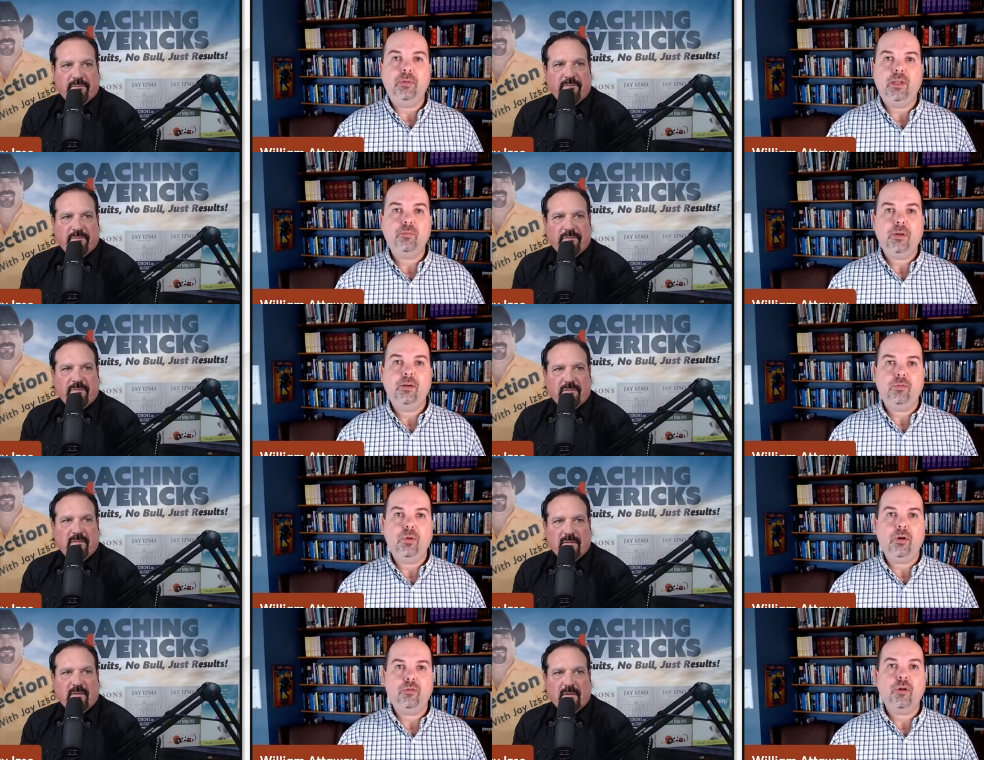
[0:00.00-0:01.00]
Speaker 1: but that's
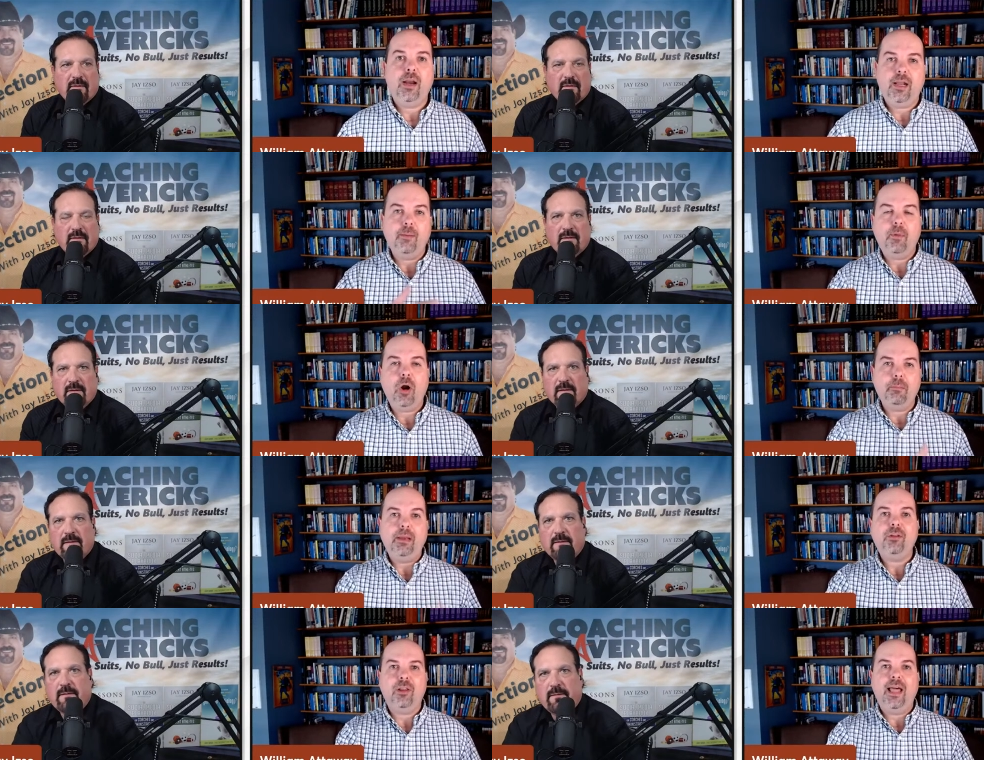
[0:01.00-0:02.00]
because we're trying to
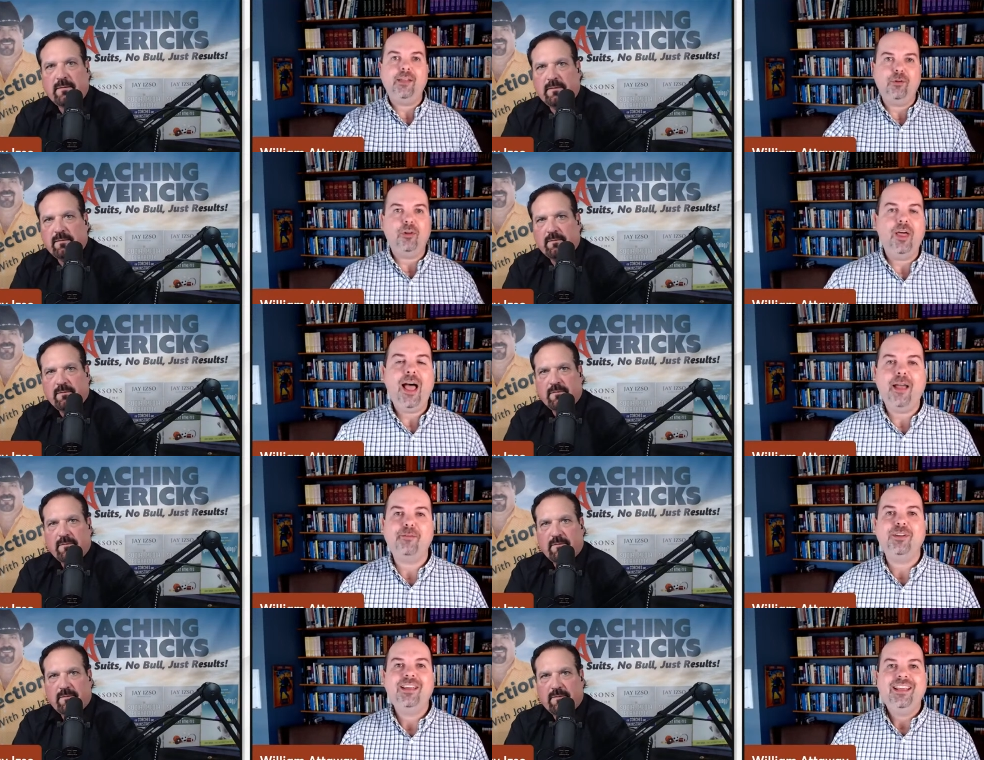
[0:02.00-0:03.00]
compartmentalize our
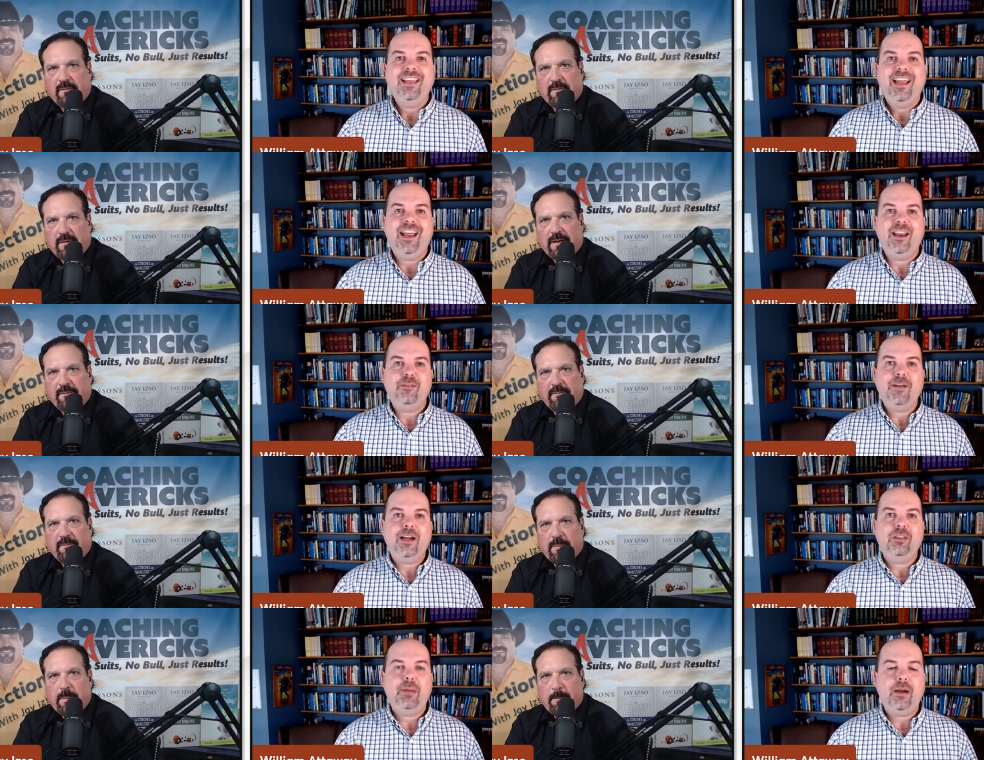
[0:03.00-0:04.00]
lives. And right. the
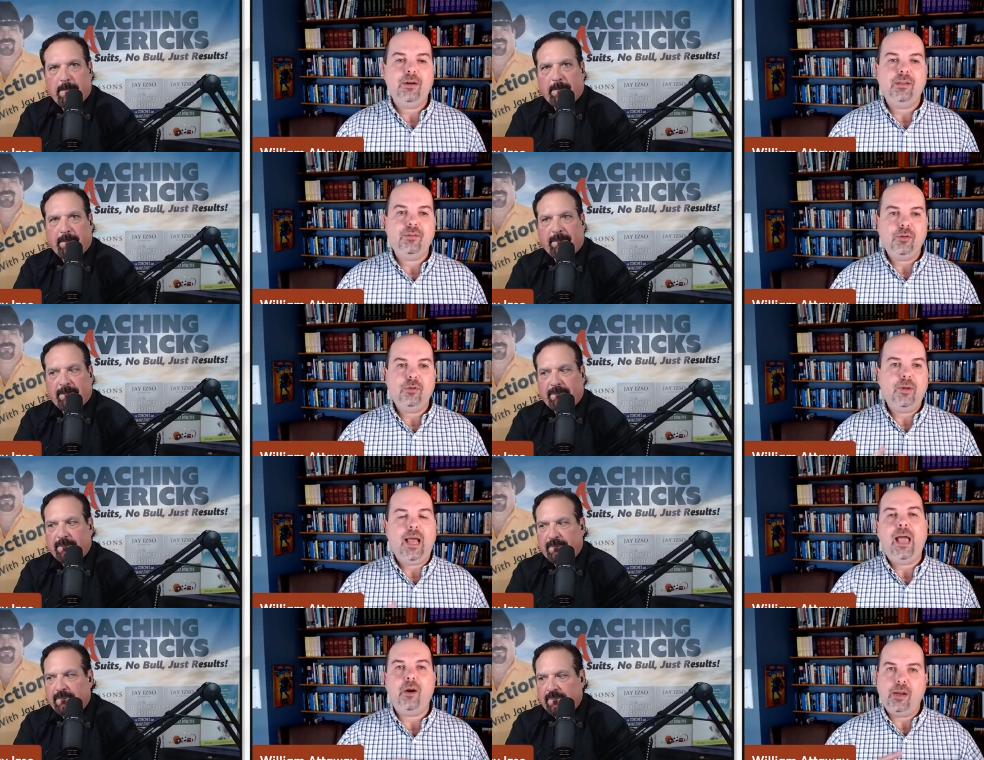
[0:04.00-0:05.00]
fact of the matter is, you
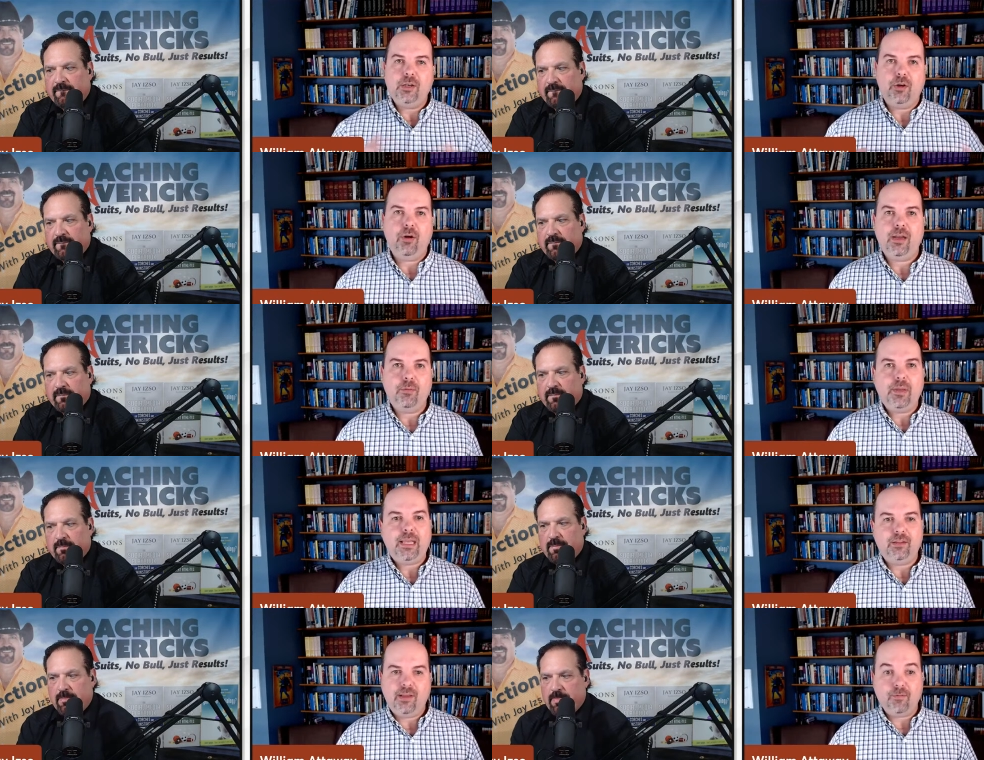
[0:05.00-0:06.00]
and I are integrated
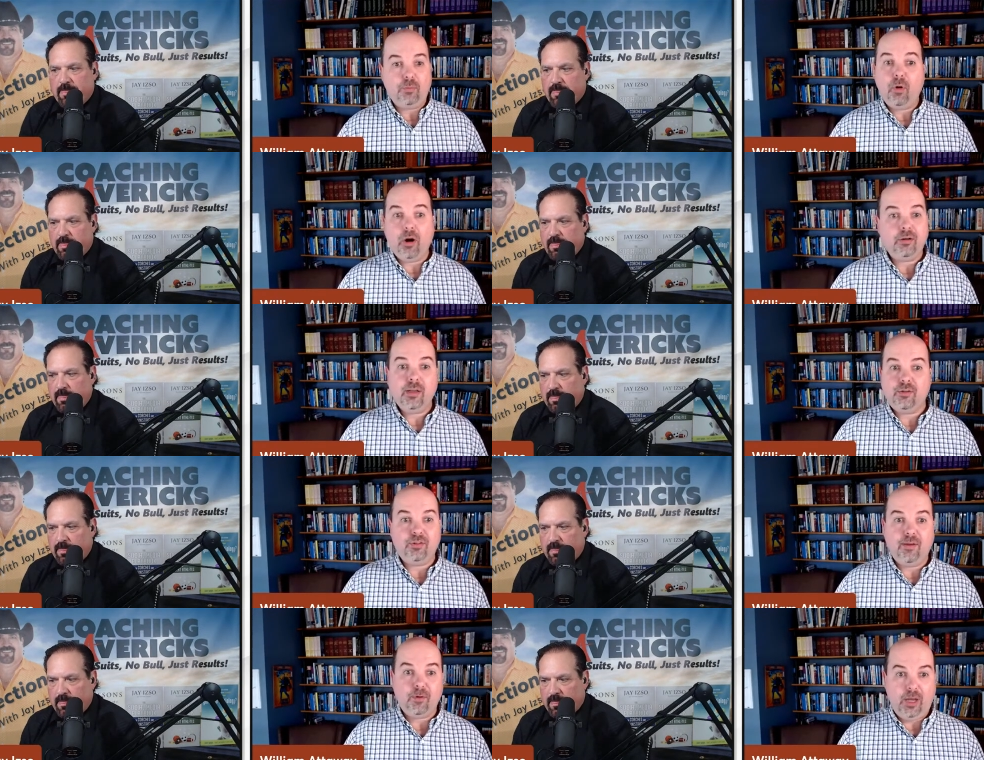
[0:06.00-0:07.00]
beings. Every part
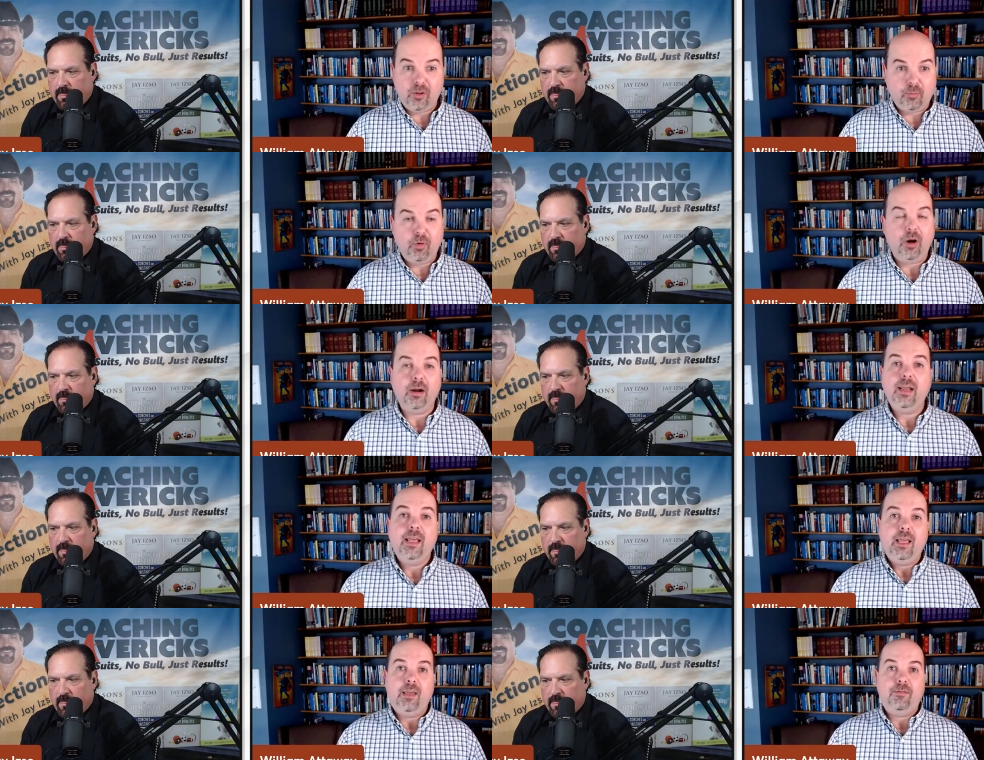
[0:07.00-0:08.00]
touches every other part.
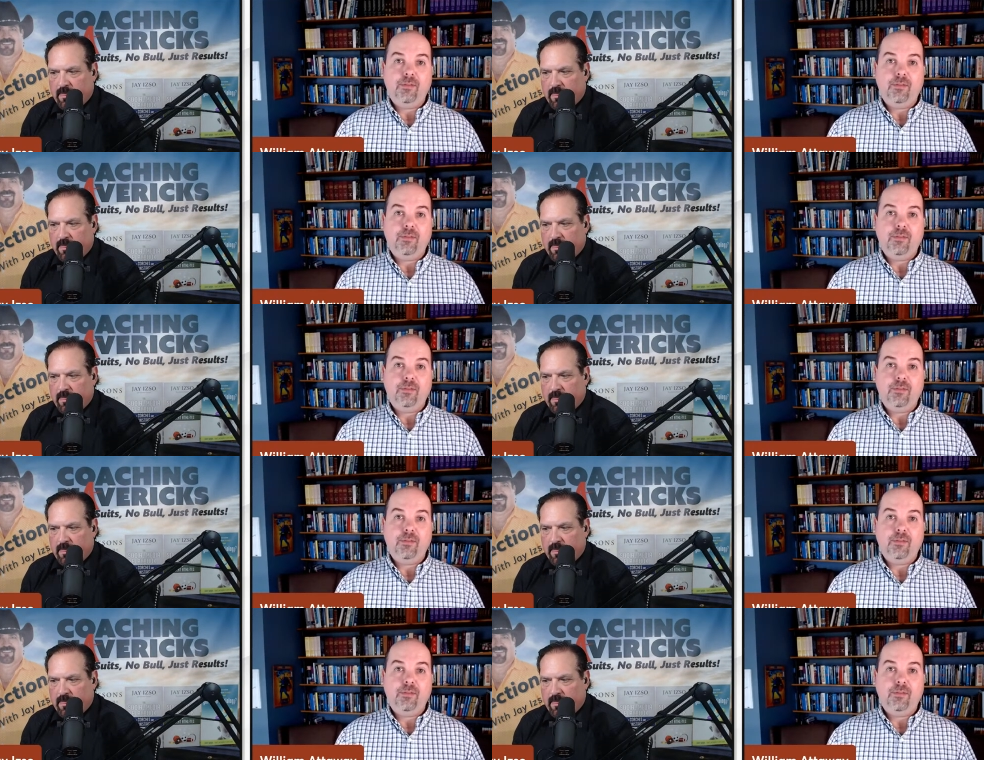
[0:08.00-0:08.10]
If